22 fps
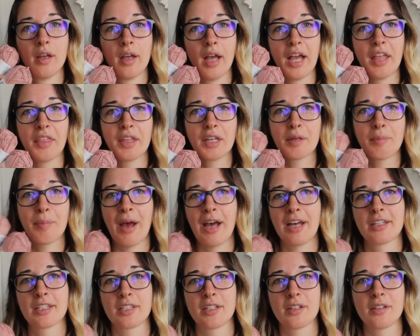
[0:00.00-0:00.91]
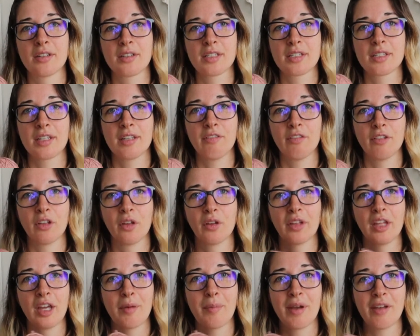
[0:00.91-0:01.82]
I think pastels, even though
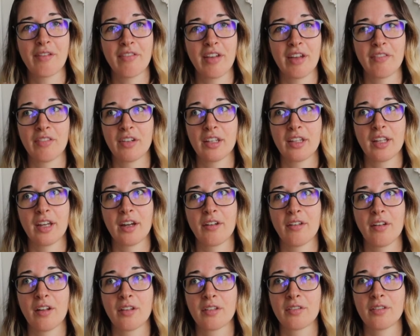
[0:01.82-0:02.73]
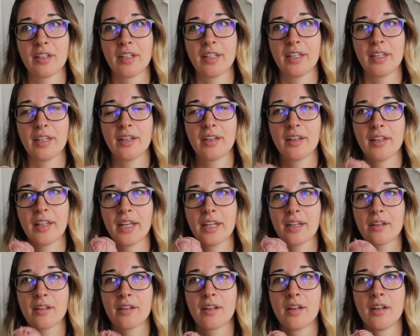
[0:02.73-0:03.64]
they're my favorite, they're not really
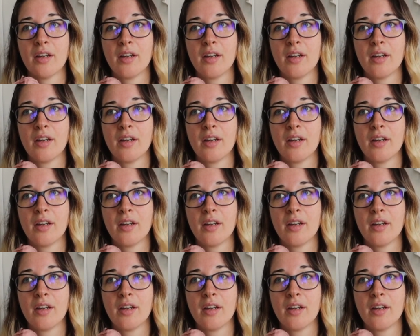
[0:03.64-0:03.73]
like